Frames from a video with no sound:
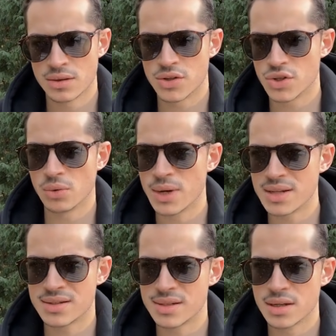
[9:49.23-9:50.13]
there's
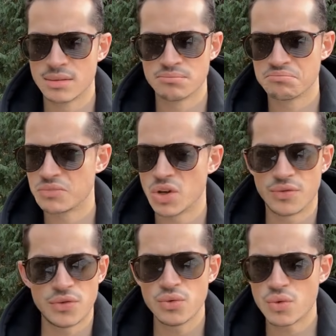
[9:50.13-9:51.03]
always a
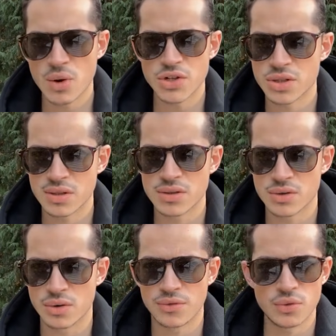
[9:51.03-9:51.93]
few questions
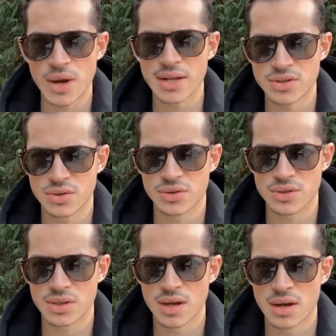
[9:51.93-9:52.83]
or a few
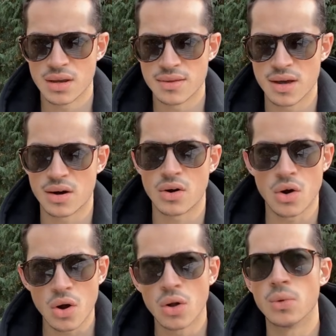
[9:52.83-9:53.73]
answers that are
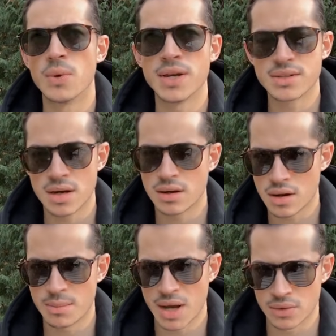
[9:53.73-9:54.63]
always going to
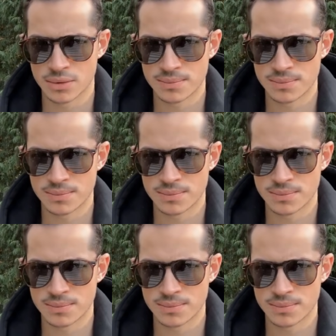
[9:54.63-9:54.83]
come out.